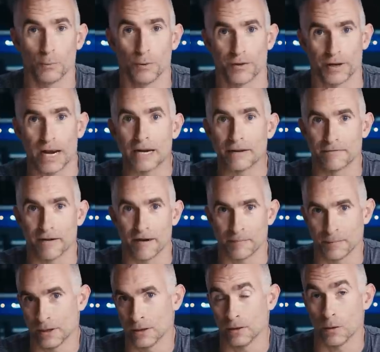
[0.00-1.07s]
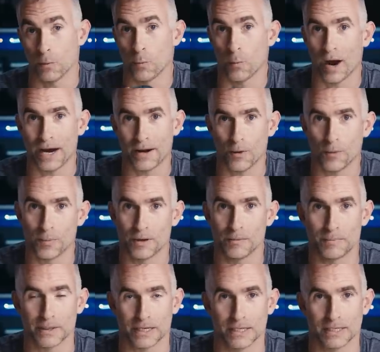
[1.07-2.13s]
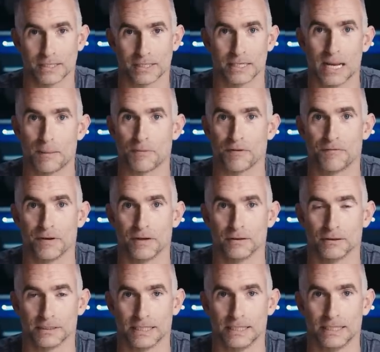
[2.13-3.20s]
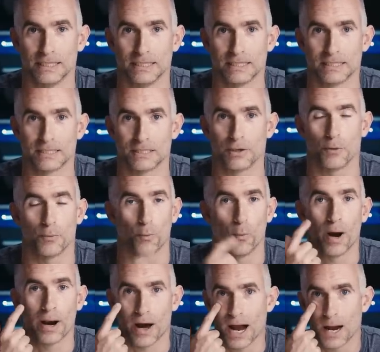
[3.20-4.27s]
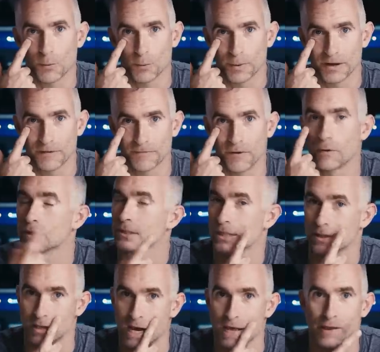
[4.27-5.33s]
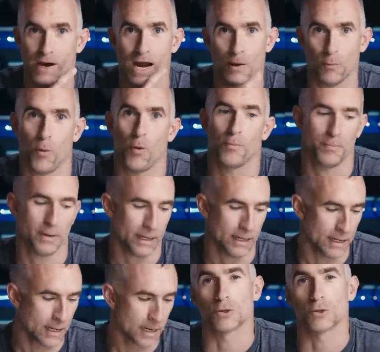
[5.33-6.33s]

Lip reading: with an 85mm wide open because the depth of field is, you know, one eye will be in focus and the other eye won't be.